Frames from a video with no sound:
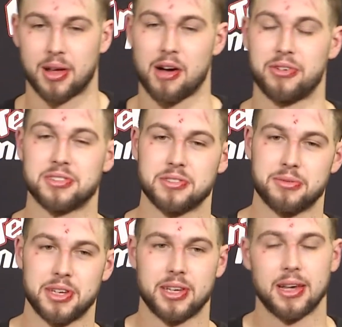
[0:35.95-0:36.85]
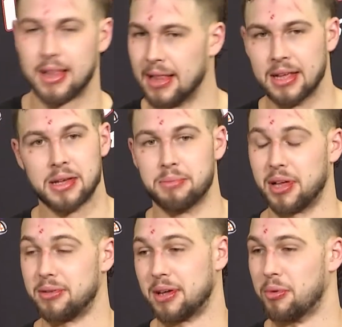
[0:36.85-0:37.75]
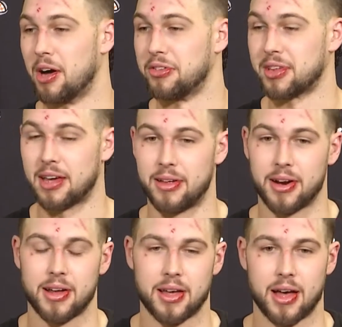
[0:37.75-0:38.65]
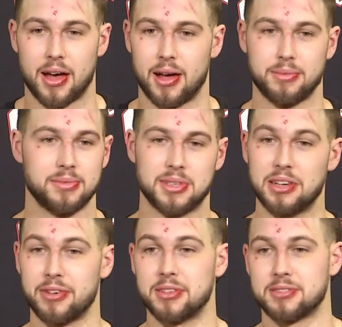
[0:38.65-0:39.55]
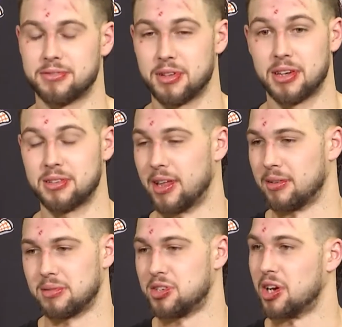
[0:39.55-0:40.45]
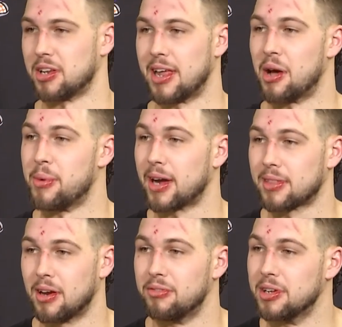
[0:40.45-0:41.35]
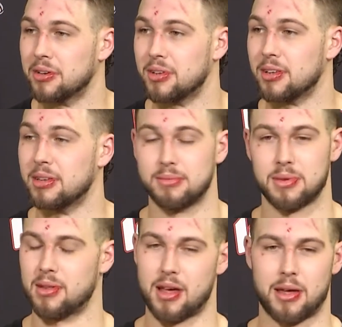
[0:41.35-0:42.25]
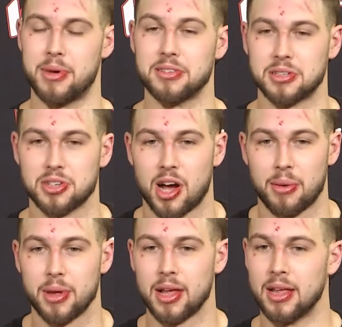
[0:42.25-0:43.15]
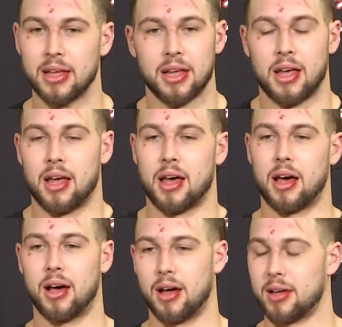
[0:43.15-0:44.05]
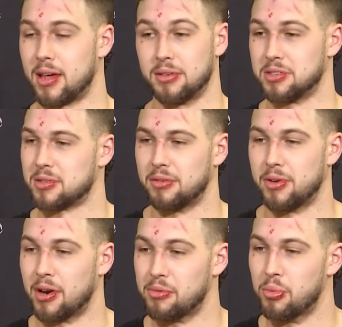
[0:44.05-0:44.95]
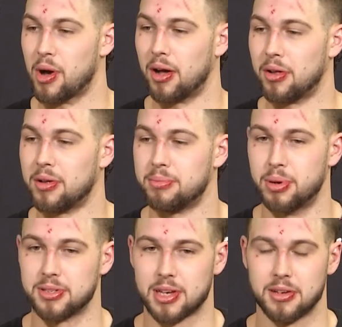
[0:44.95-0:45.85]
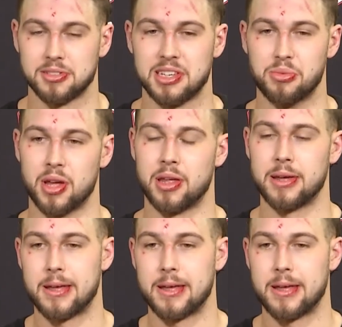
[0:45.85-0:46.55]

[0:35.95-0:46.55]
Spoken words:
Offensively, we played well together. Defensively, they shut it down back there. Vino did an amazing job. It was just a very well put together team win.